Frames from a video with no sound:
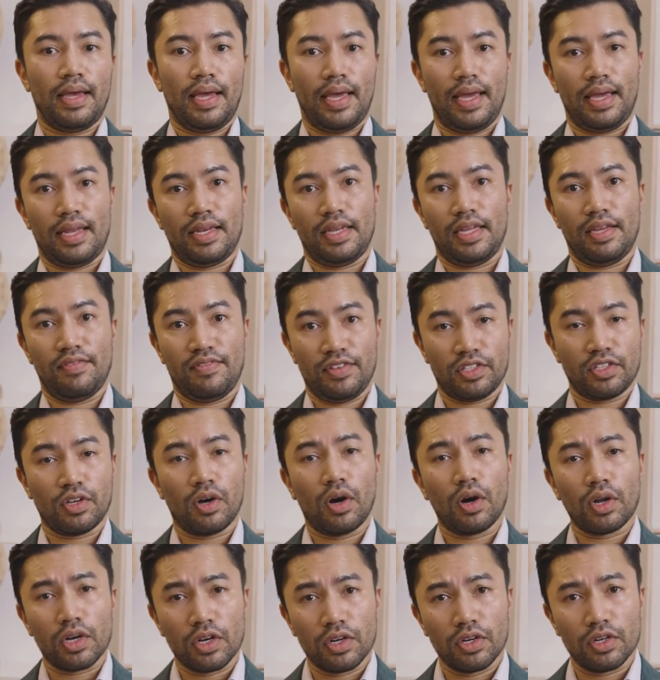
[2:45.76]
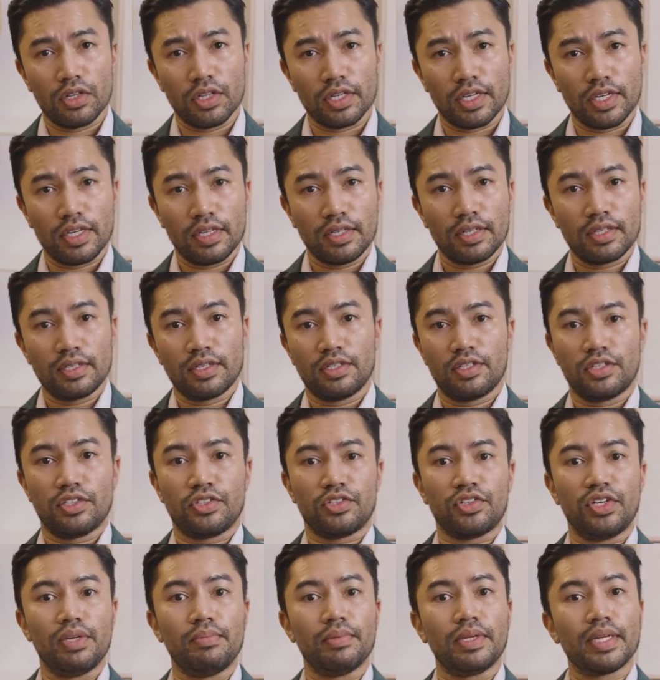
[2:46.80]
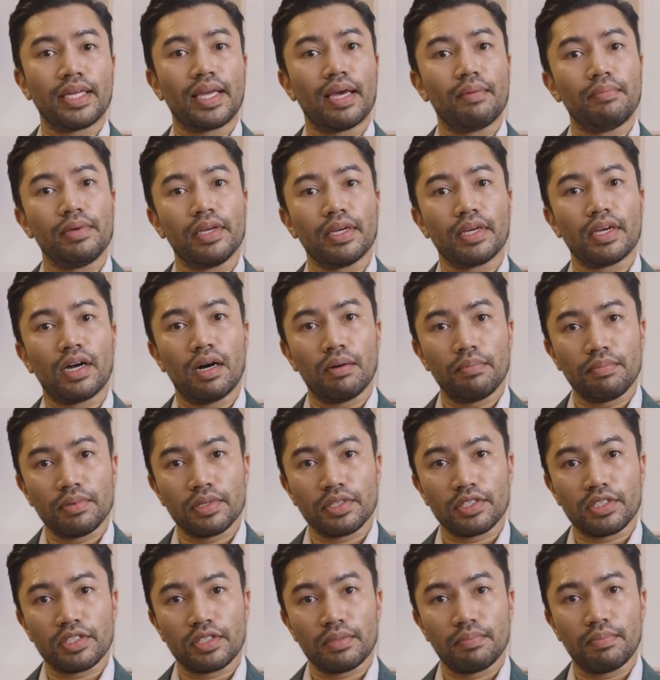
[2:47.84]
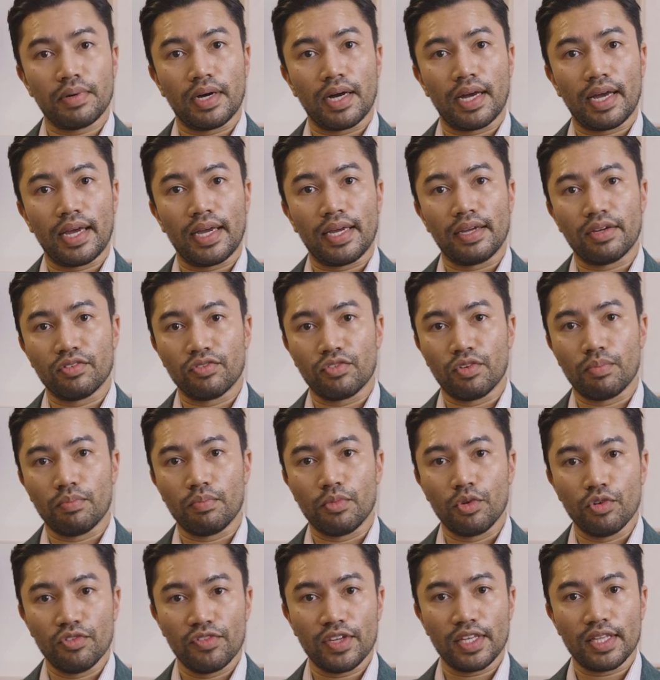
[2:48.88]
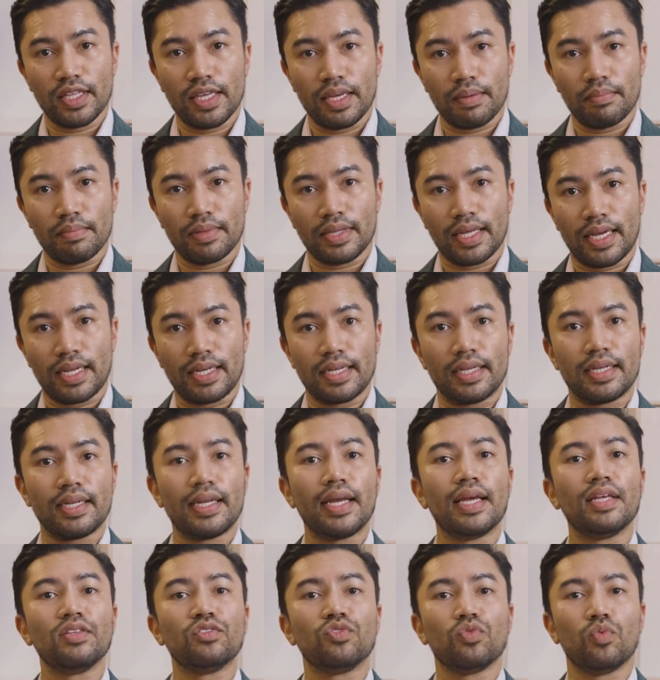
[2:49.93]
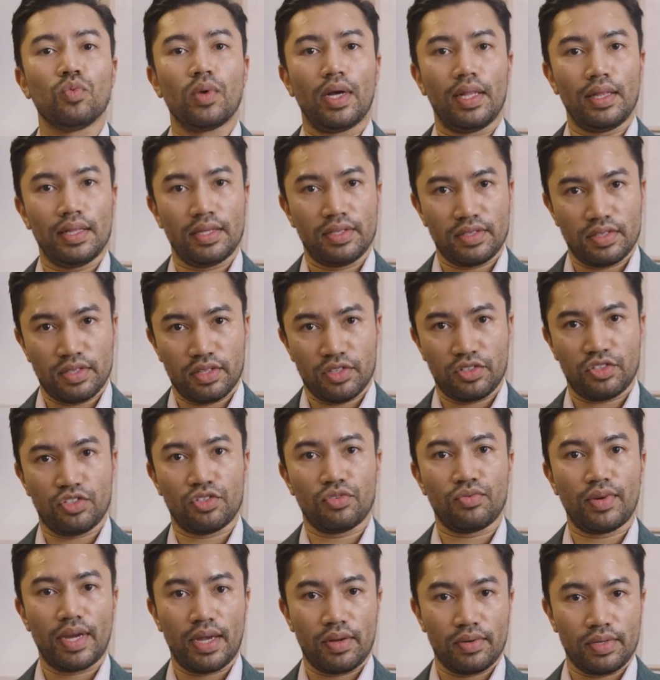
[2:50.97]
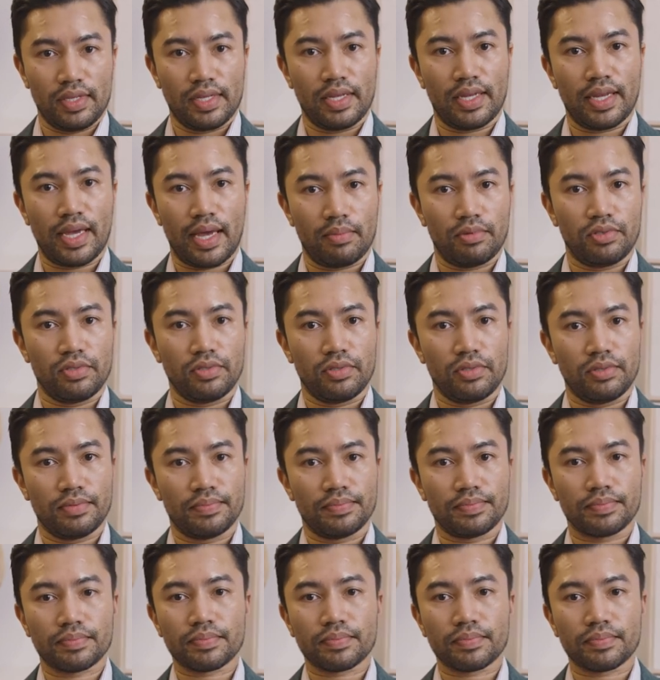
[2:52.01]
And if it's caught early, treatment can be accomplished by removing the implant as well as the surrounding capsule.